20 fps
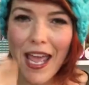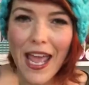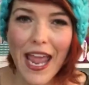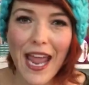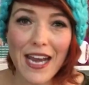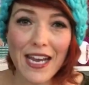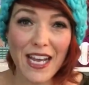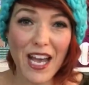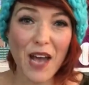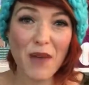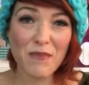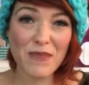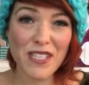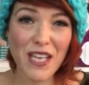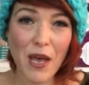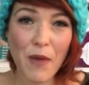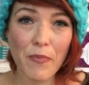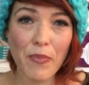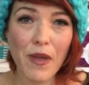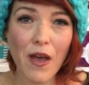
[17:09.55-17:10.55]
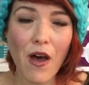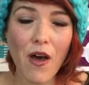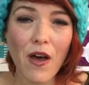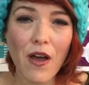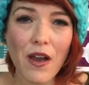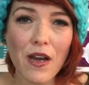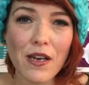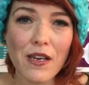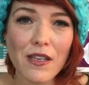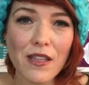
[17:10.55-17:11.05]
and it comes up
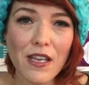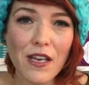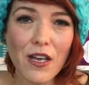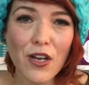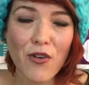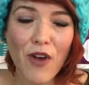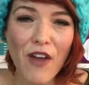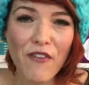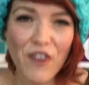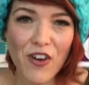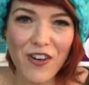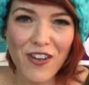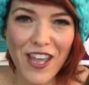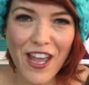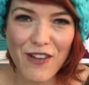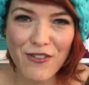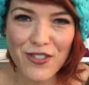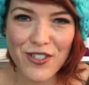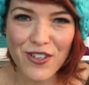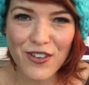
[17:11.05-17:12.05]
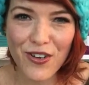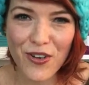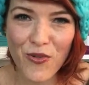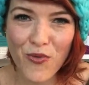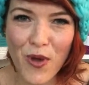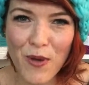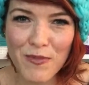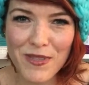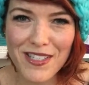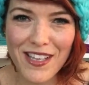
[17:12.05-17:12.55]
on the Craft Yarn Council
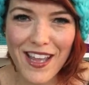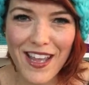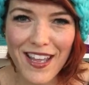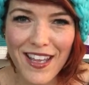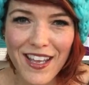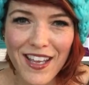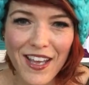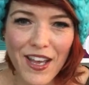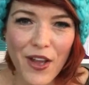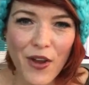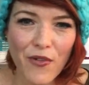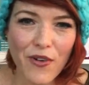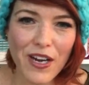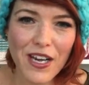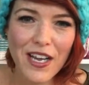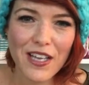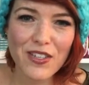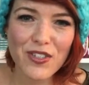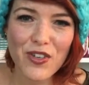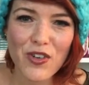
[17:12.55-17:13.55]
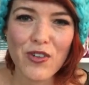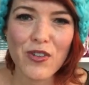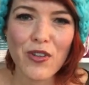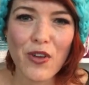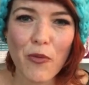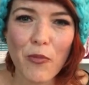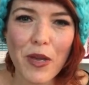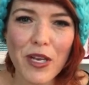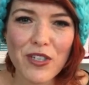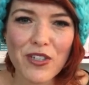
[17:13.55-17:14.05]
website right next to a
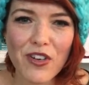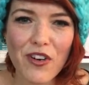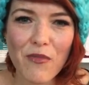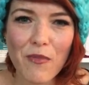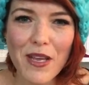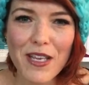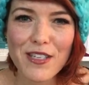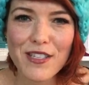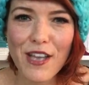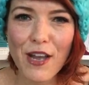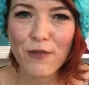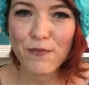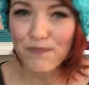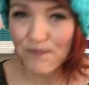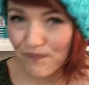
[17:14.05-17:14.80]
little picture of me. So